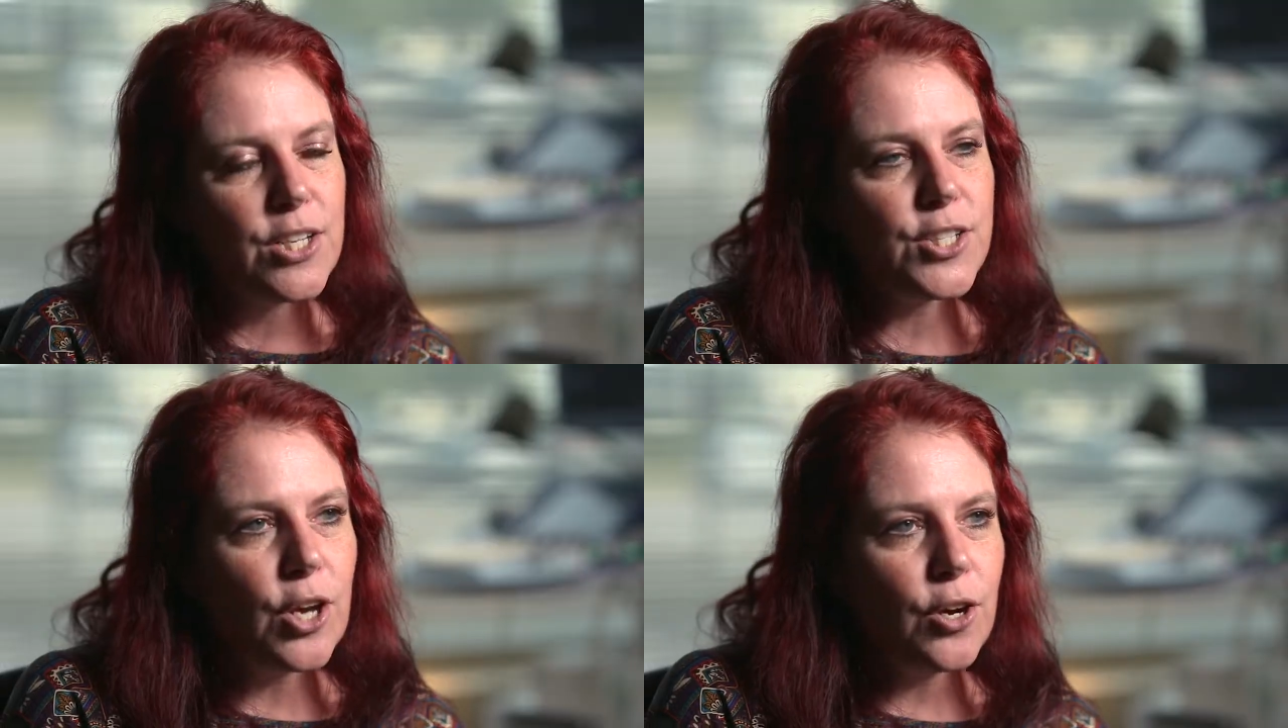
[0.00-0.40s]

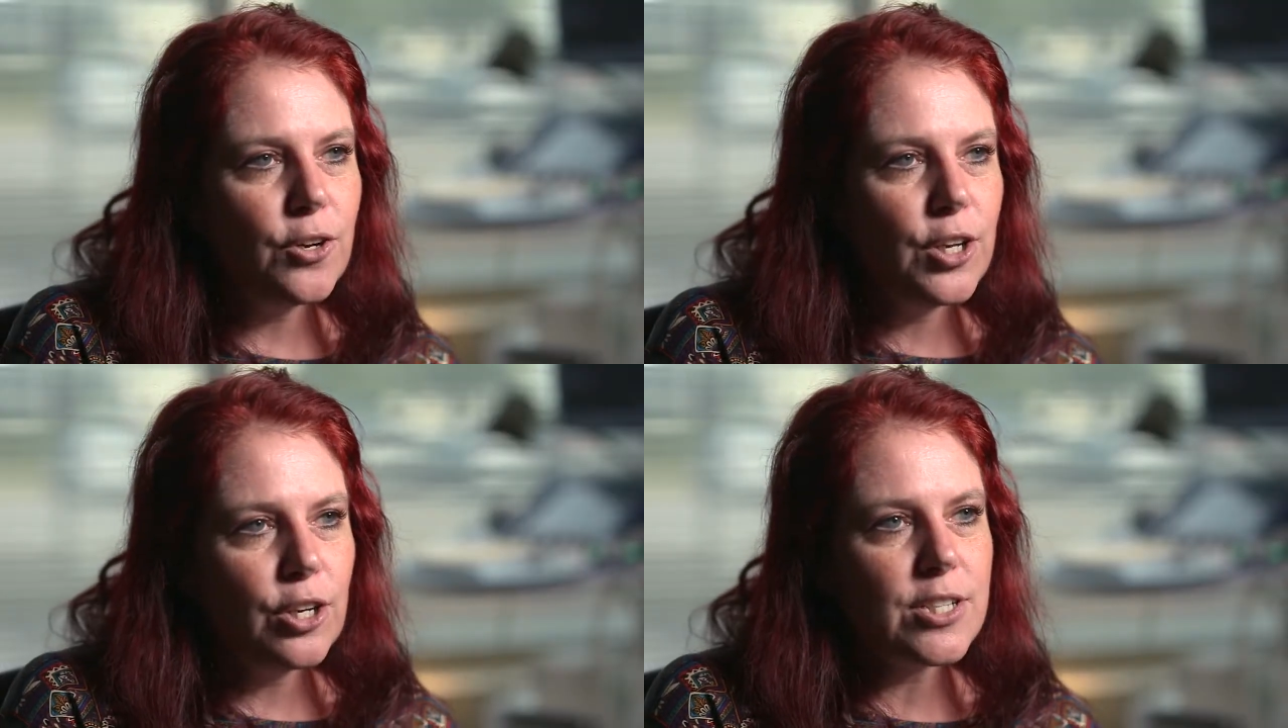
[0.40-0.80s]

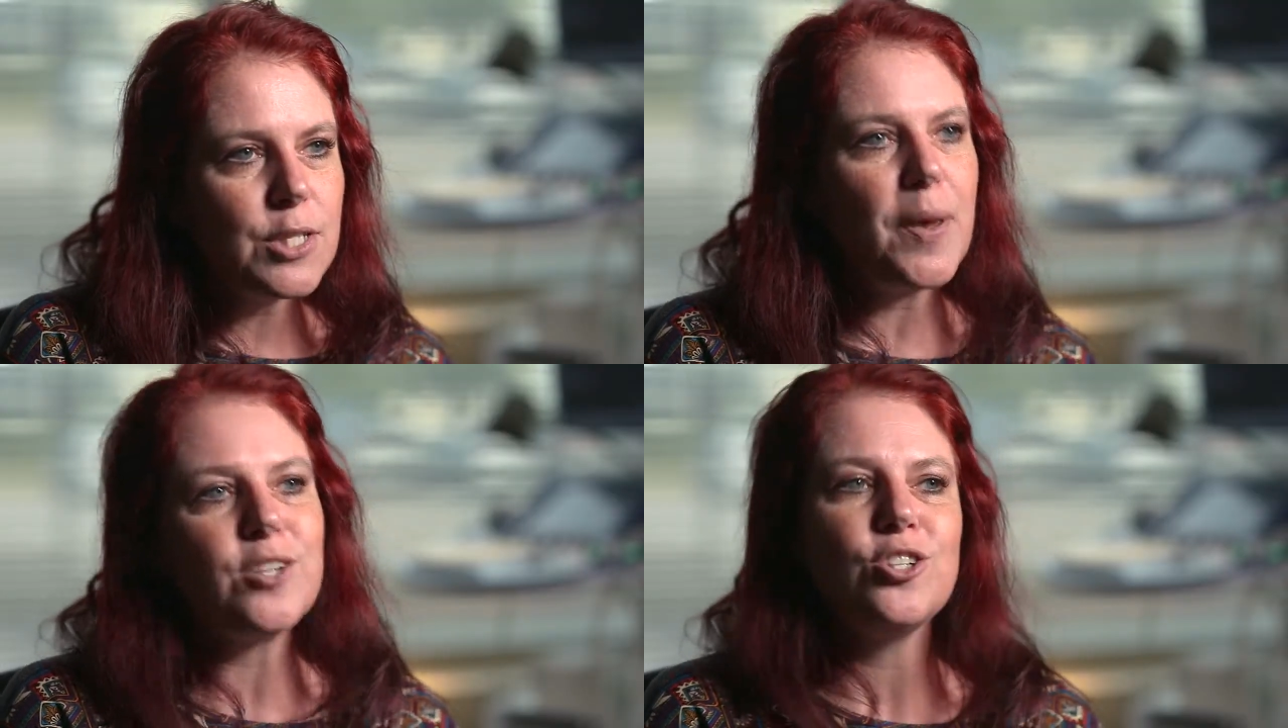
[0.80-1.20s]
So, you know,
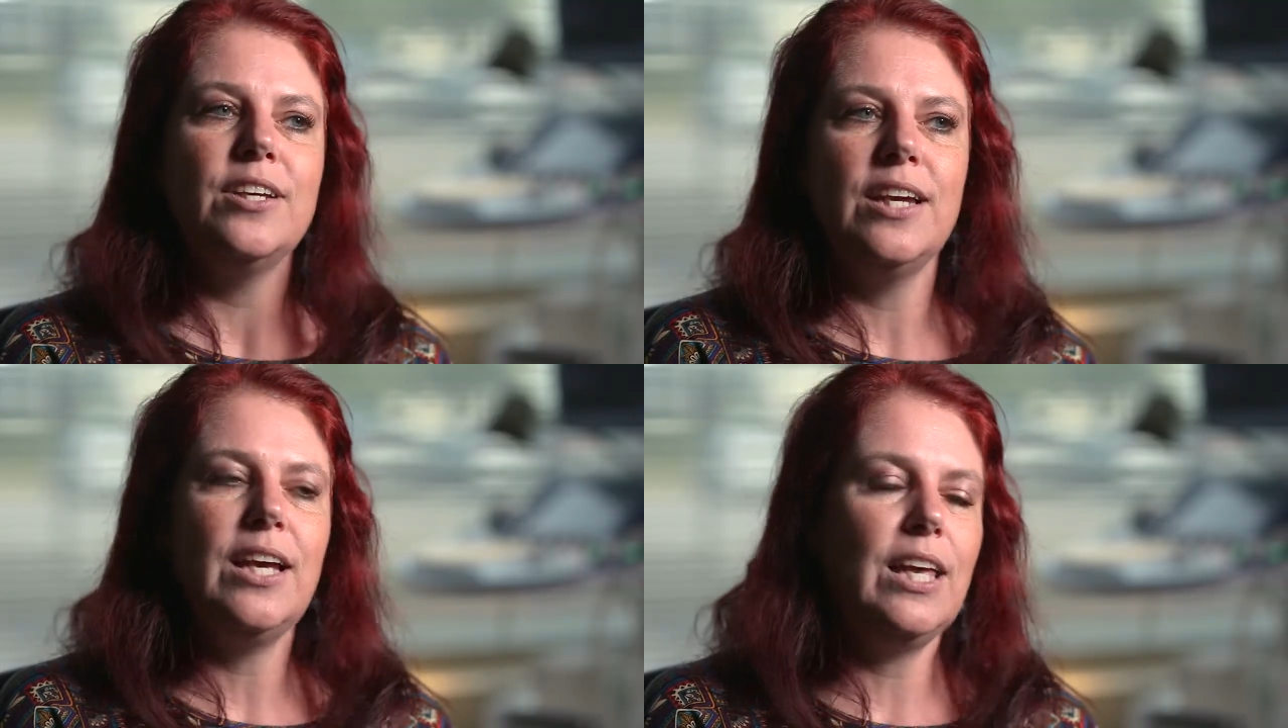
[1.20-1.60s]

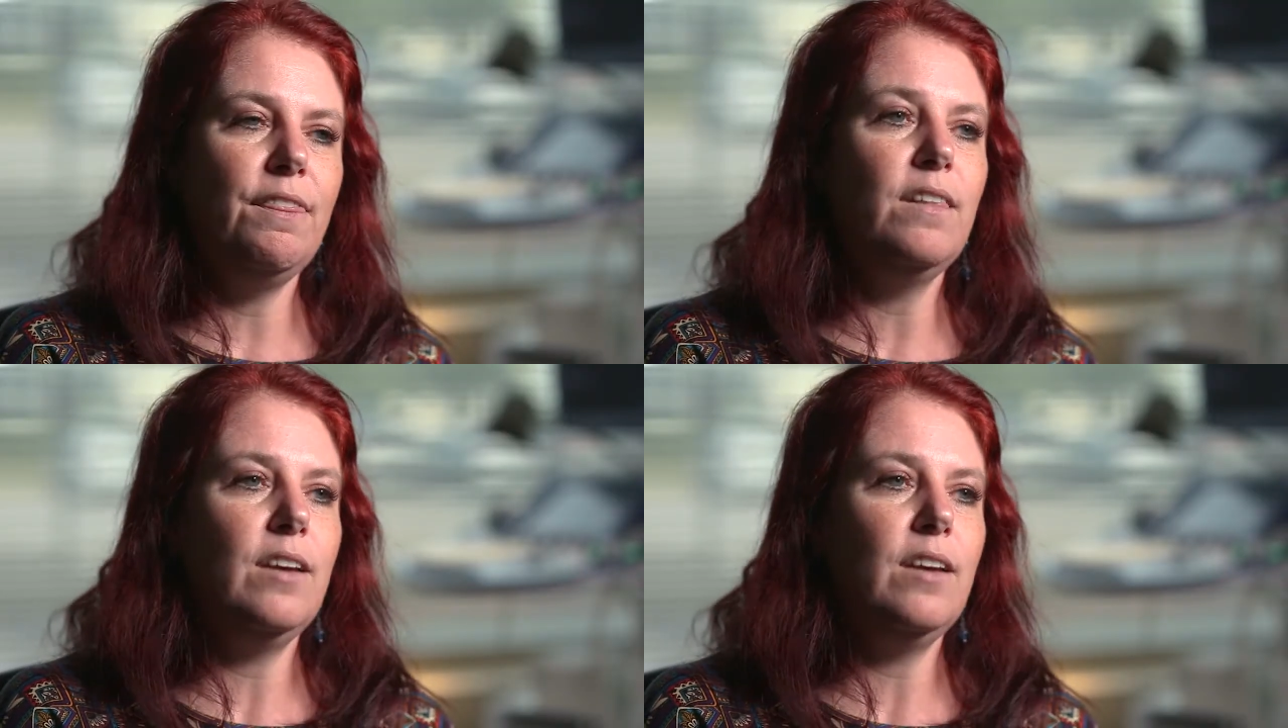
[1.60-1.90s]
especially in,